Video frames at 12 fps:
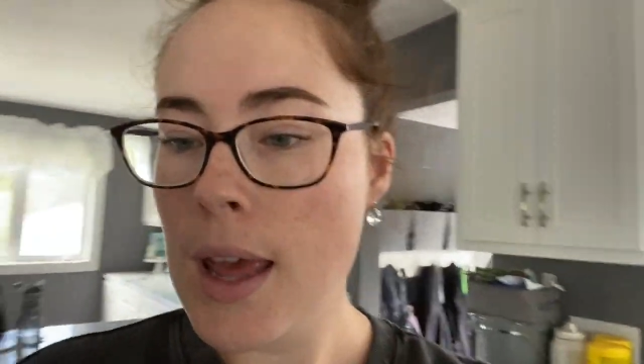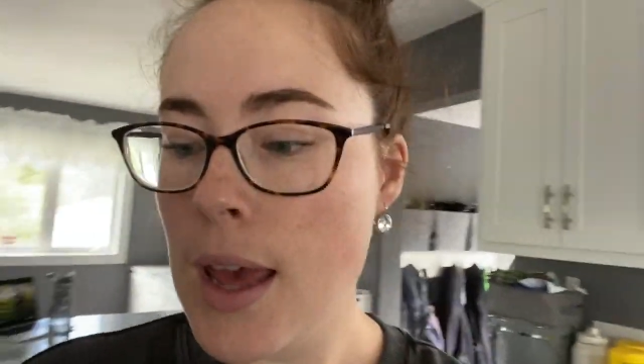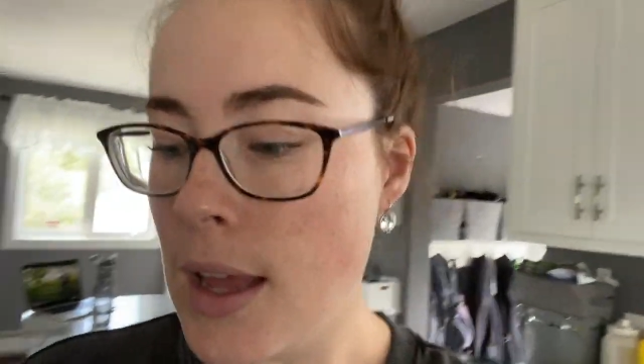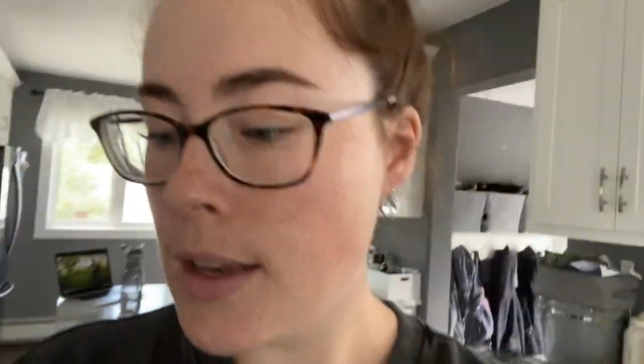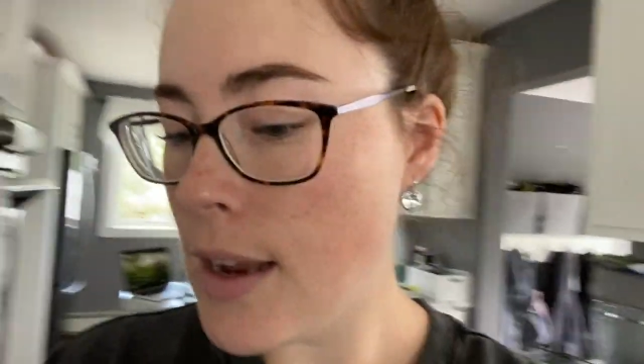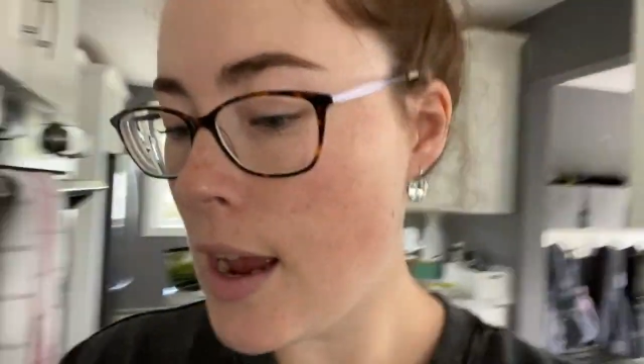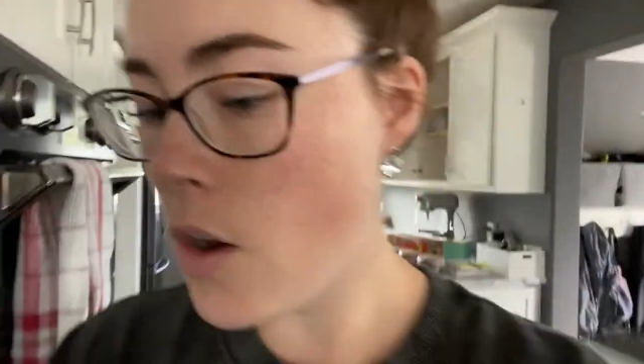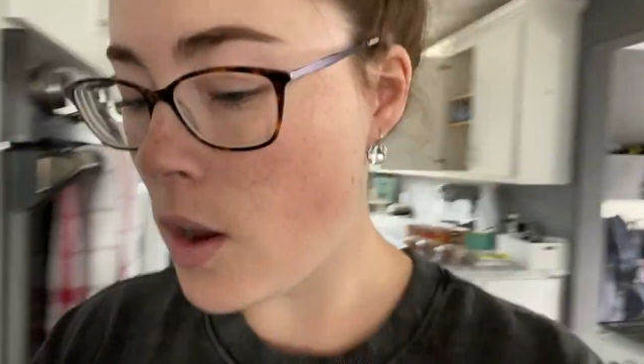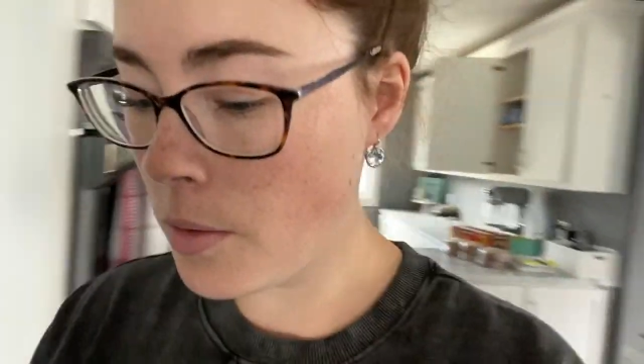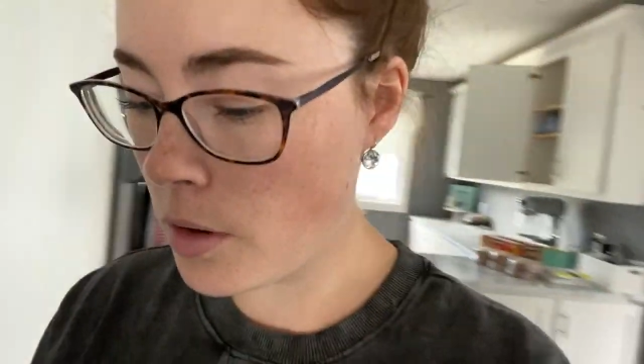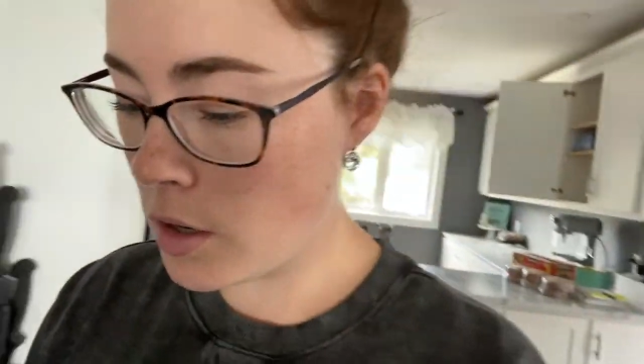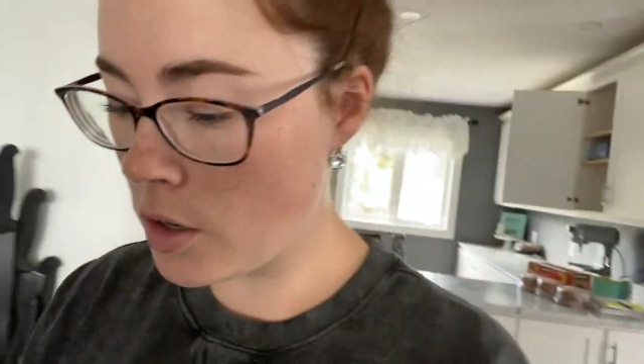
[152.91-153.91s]
and now
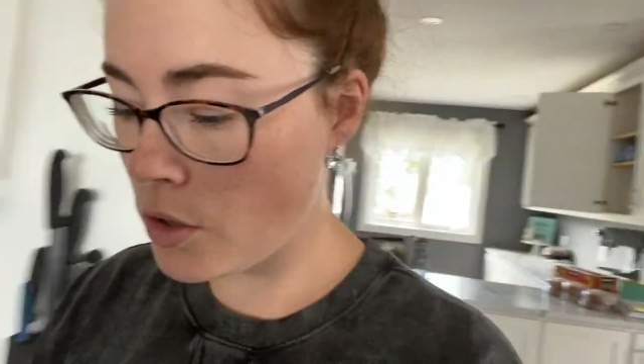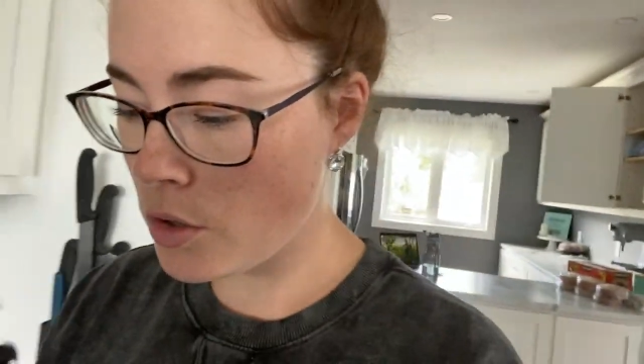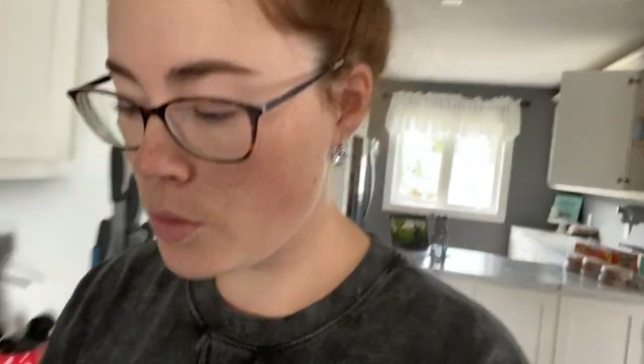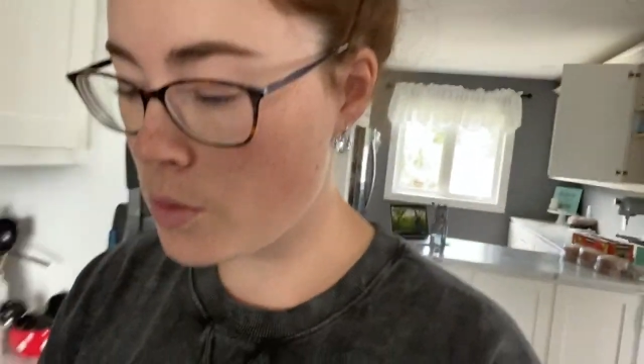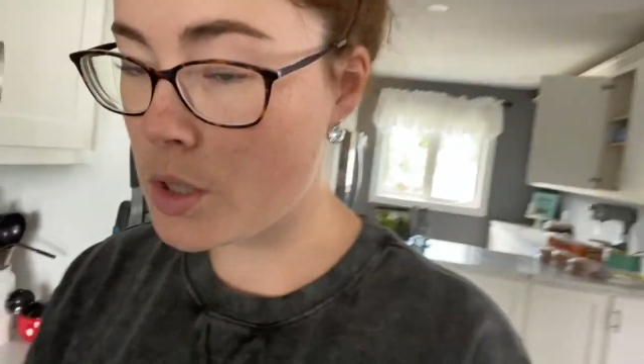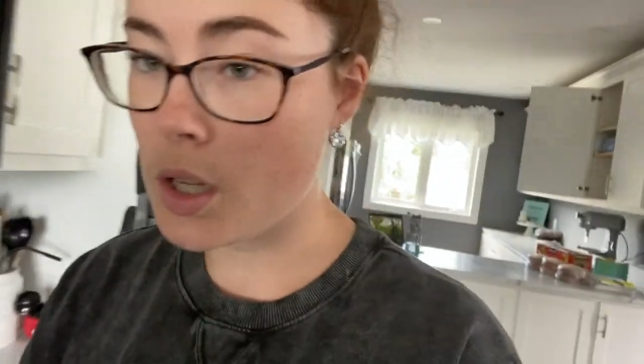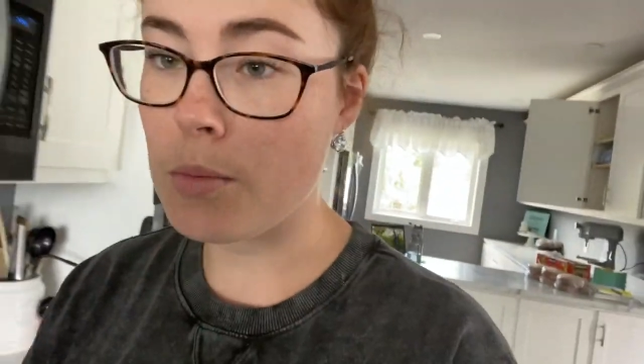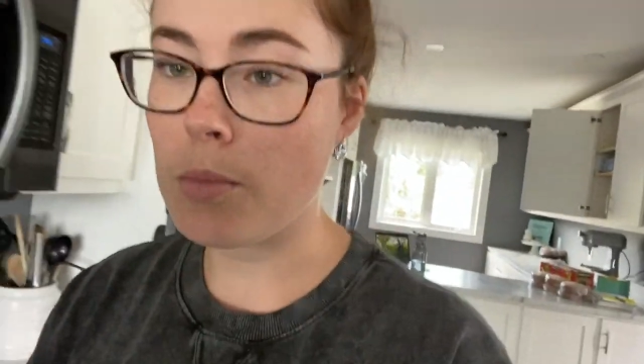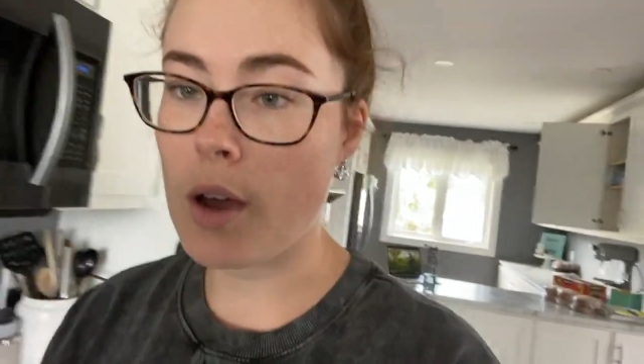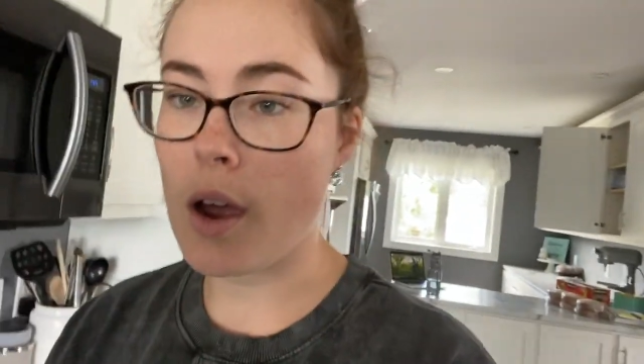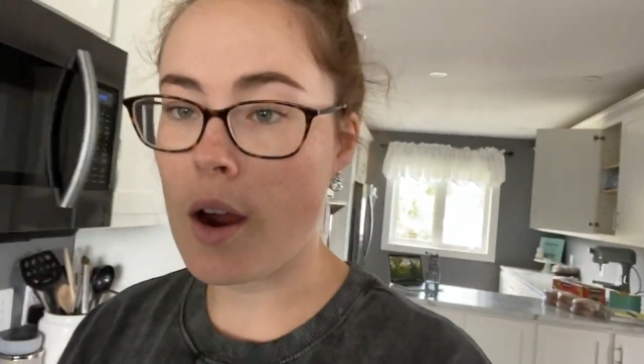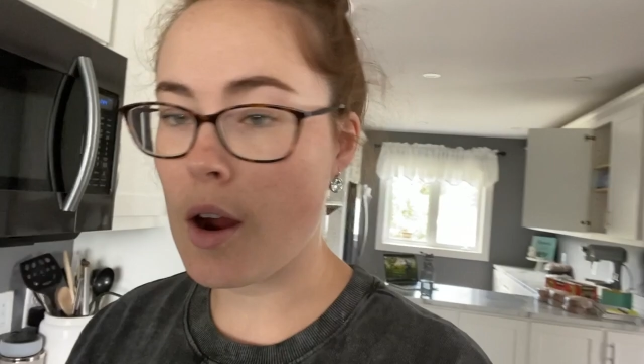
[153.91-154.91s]
I'm gonna do some
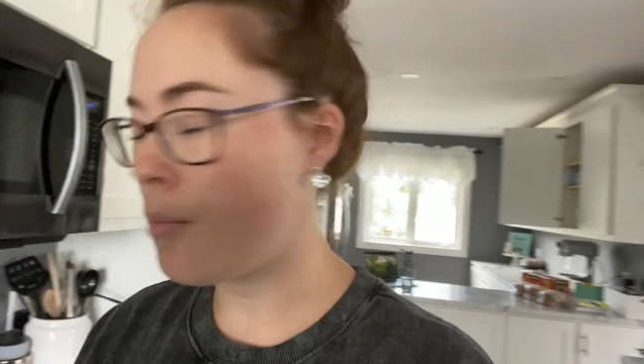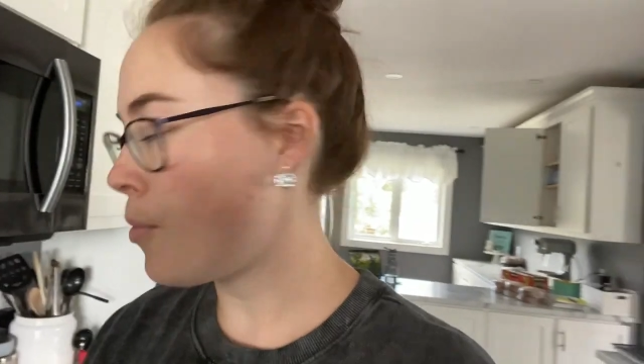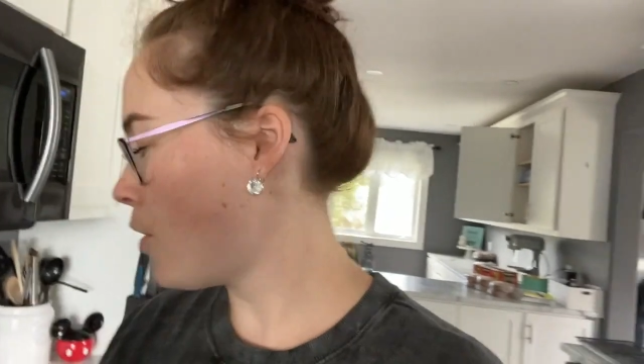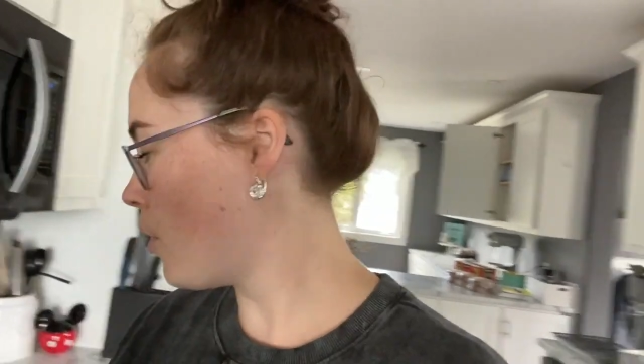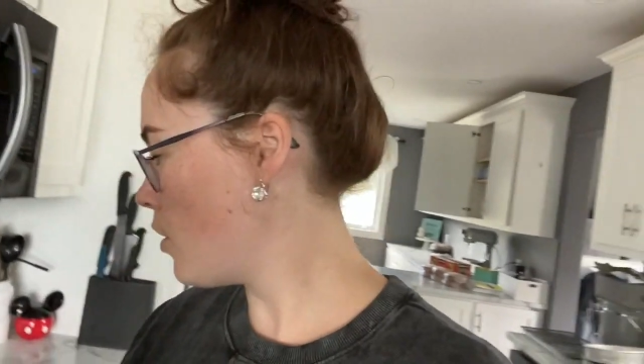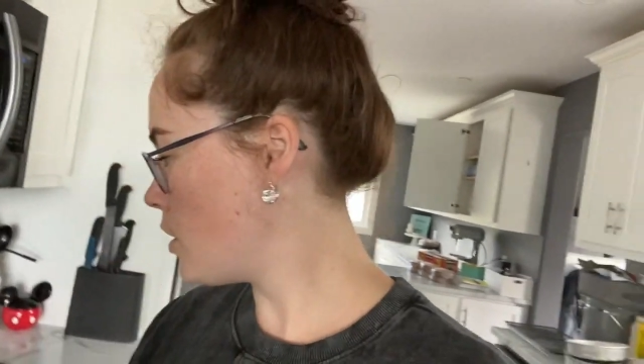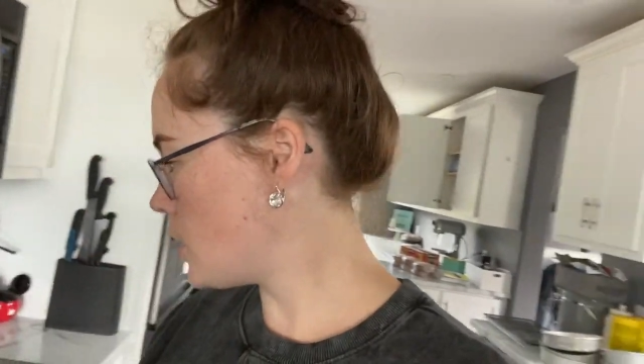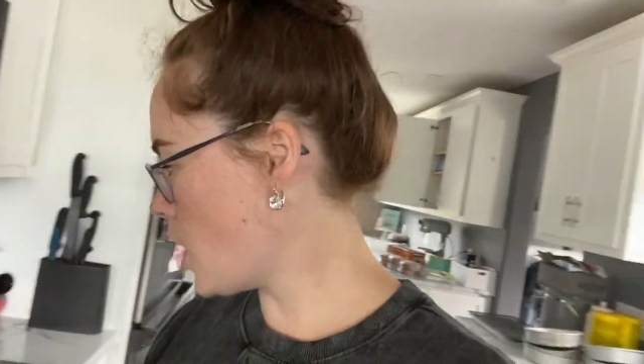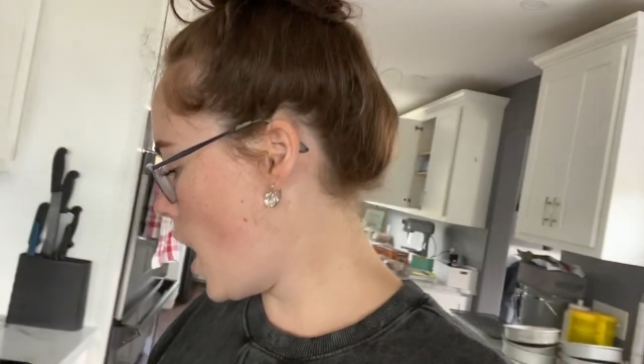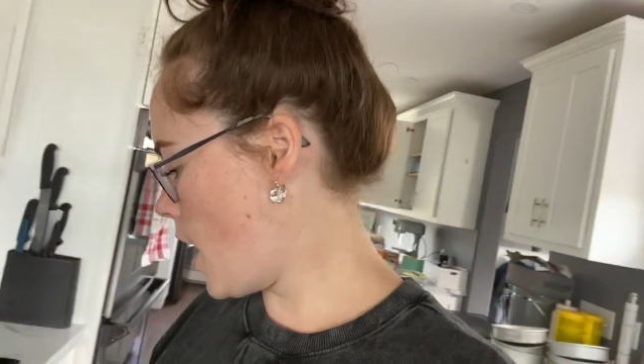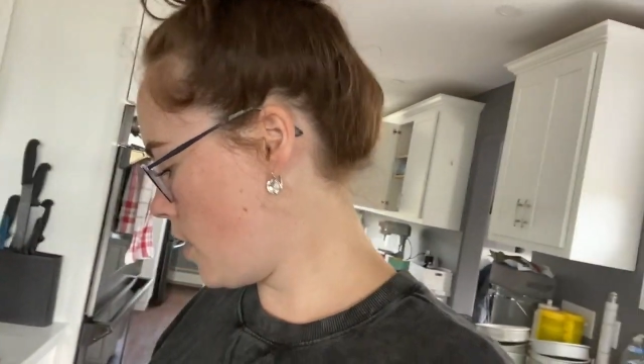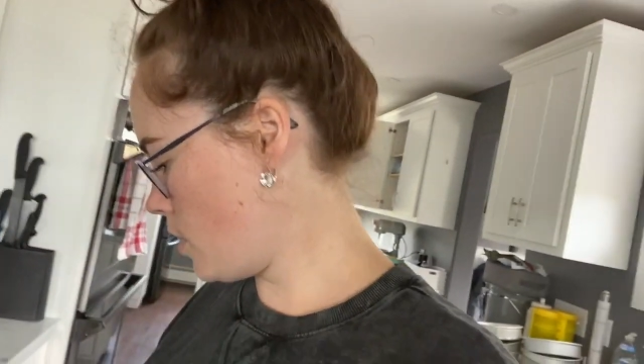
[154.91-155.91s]
caramel
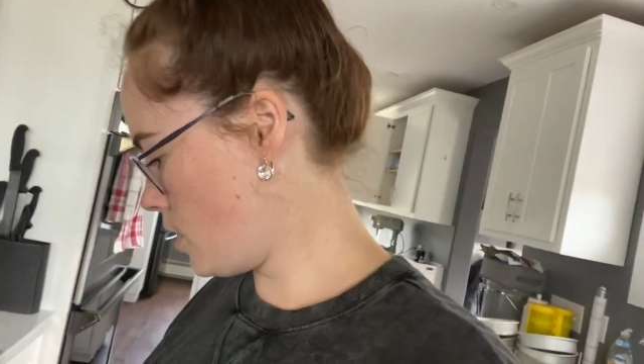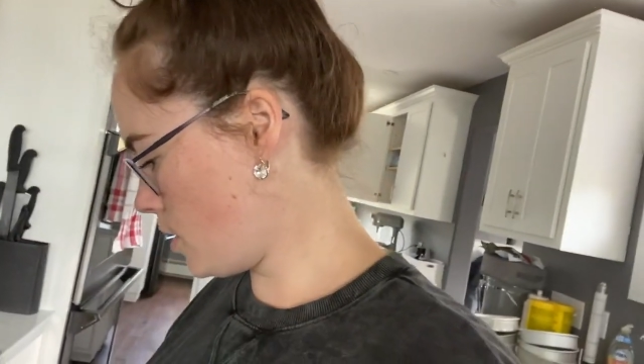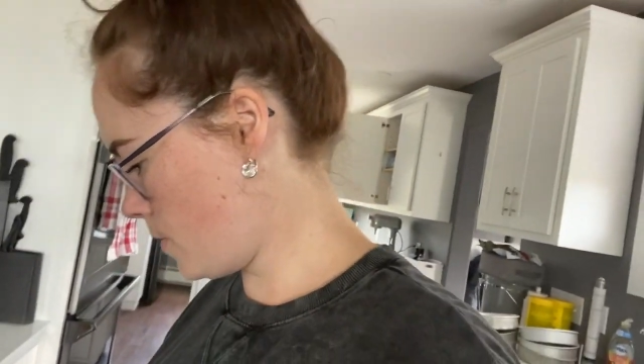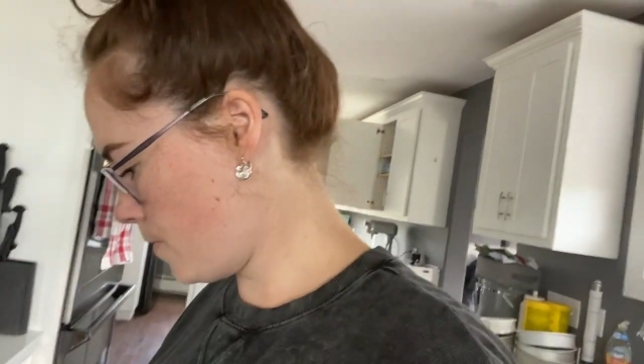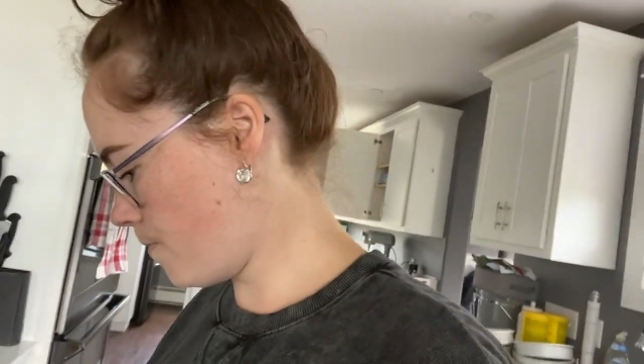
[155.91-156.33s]
sauce.